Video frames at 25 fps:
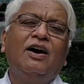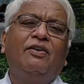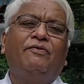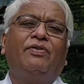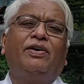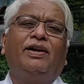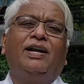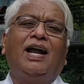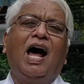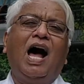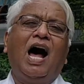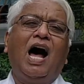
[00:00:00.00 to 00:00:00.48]

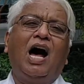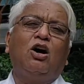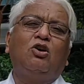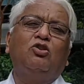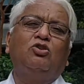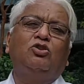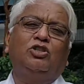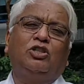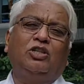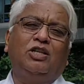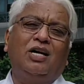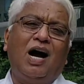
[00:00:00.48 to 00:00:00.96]
for
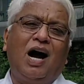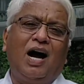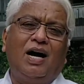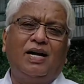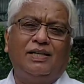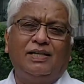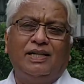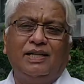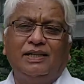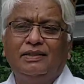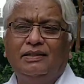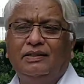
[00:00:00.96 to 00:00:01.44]
house
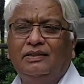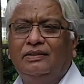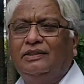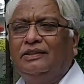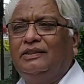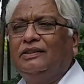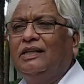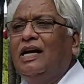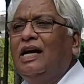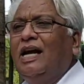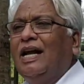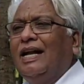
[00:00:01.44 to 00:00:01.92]
gardens,
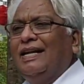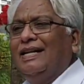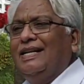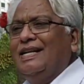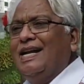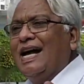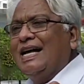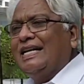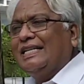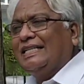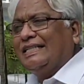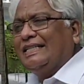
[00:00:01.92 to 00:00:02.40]

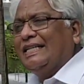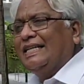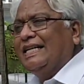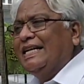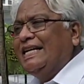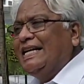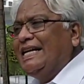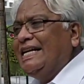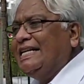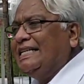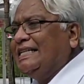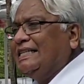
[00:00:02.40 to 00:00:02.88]

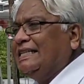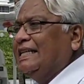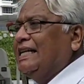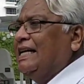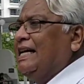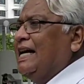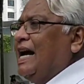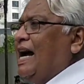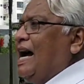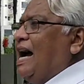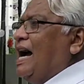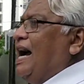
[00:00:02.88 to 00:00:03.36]
nurseries
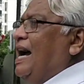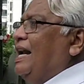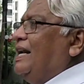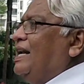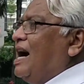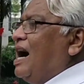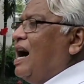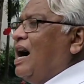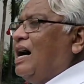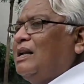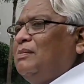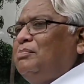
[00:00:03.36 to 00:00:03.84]
and
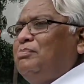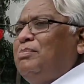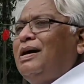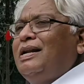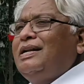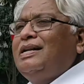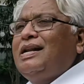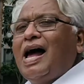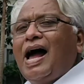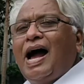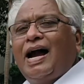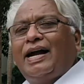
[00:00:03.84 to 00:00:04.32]

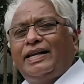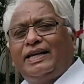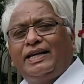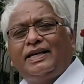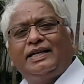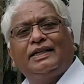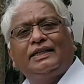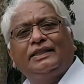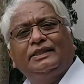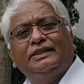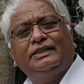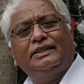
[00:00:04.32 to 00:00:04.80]
urban
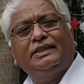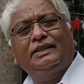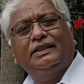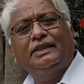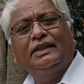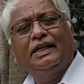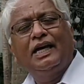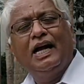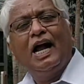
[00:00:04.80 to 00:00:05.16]
agriculture.